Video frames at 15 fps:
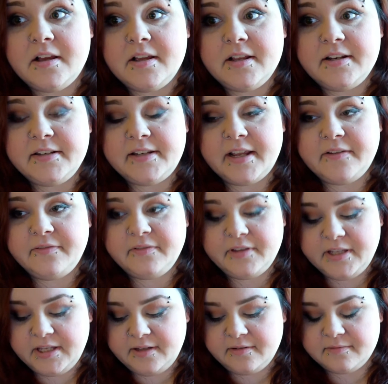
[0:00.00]

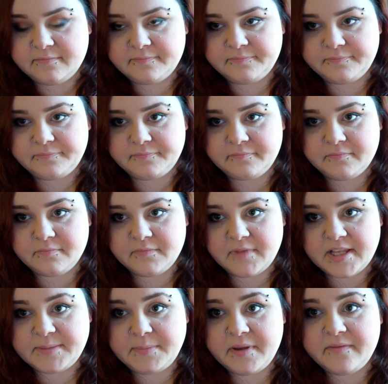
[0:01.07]
definitely,
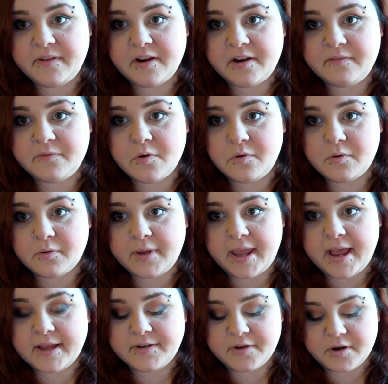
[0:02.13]
that's my very vocal
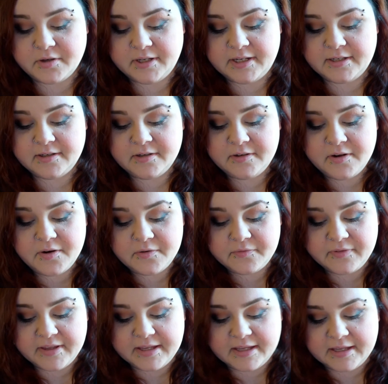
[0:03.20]
cat talking. No,
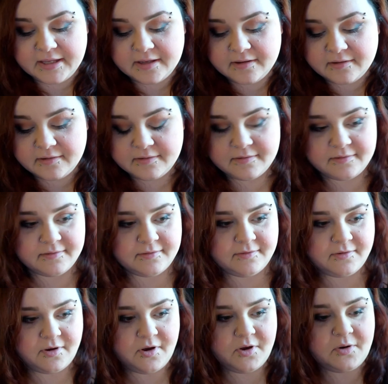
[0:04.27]
V.
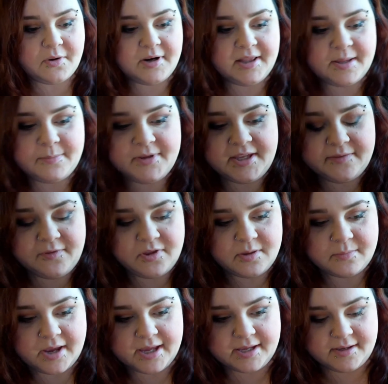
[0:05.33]
Hold on. Let me give you the
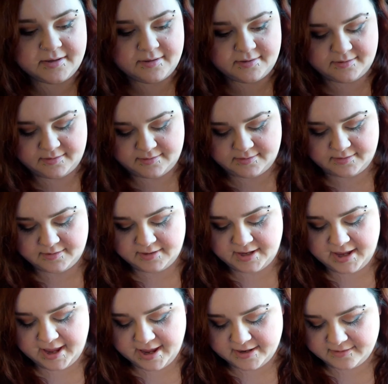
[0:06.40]
mic. Go ahead.